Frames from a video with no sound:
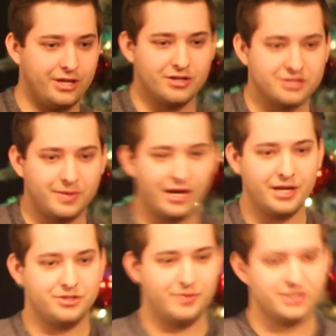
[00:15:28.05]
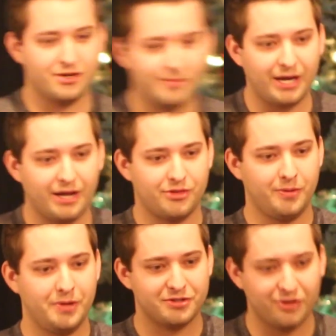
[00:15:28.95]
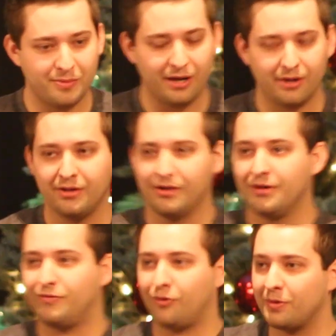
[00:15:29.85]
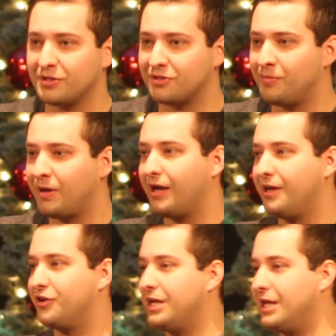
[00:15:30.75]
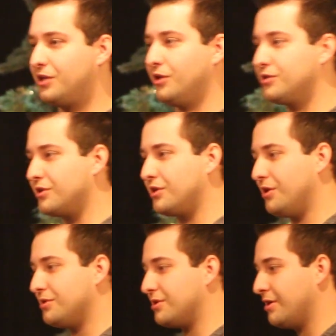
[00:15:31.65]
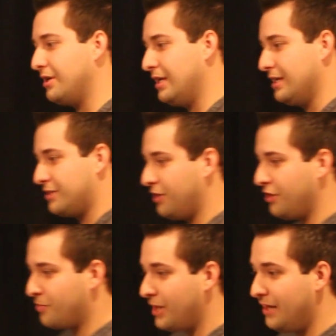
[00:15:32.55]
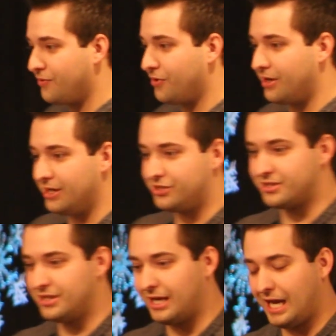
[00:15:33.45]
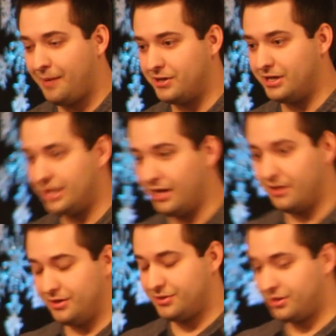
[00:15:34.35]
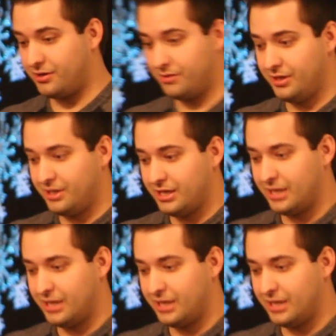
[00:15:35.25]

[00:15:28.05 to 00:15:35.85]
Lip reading: week goes by, and 2 weeks go by, and 3 weeks go by, 4 weeks go by, and you're getting closer and closer to what you're praying for, and it's just not happening yet. And so,